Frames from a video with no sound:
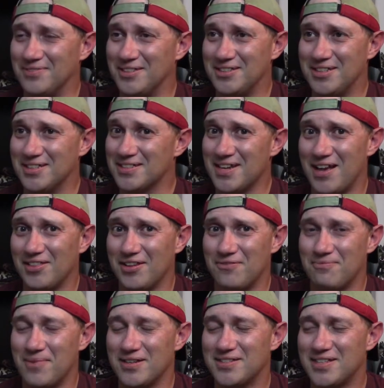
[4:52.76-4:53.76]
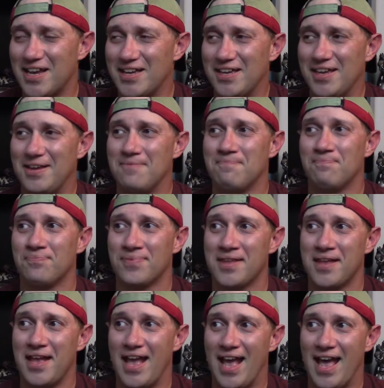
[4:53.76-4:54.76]
It does not leave my psyche.
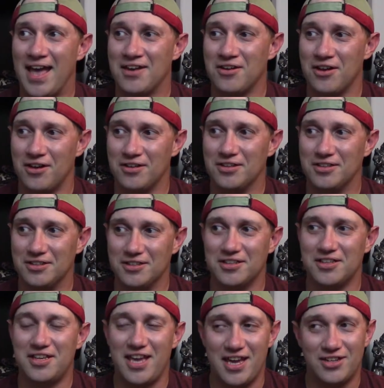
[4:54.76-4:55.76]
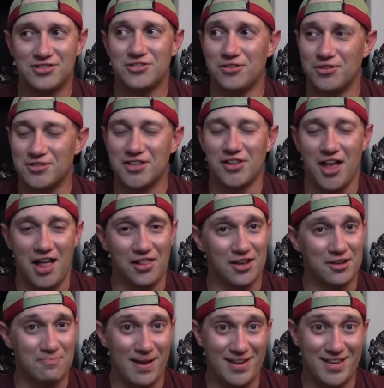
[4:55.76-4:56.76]
And Gage looks a lot
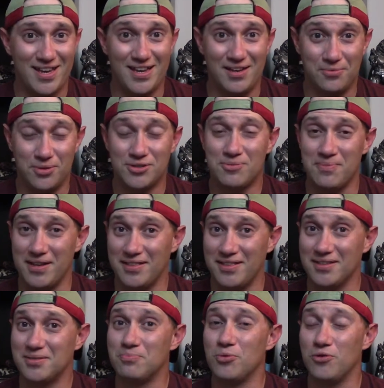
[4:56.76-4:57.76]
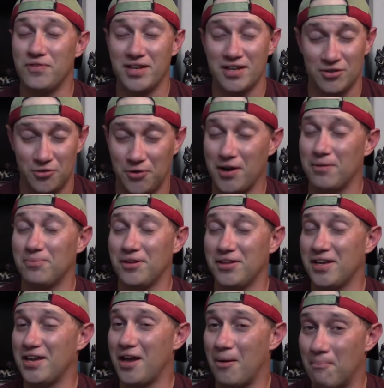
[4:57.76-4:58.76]
like my kid, which made this movie
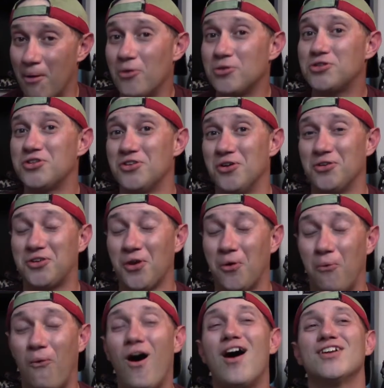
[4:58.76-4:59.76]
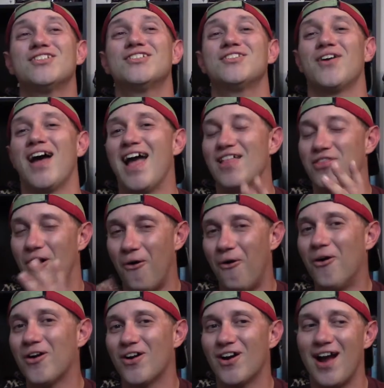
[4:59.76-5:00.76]
incredibly emotional to watch. So I had the
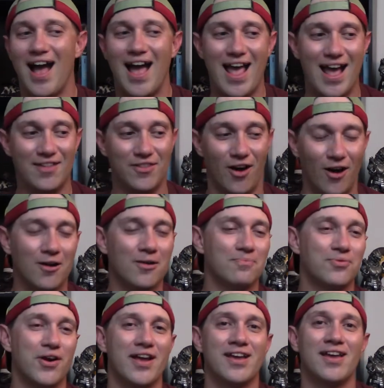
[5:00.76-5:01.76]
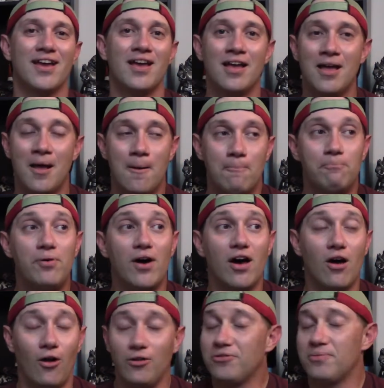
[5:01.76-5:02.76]
horror, I had the heartbreak,
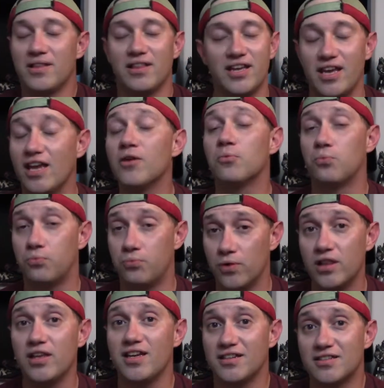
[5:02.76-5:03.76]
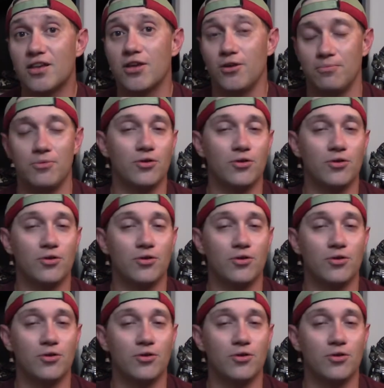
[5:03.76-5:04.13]
but ultimately it really is a good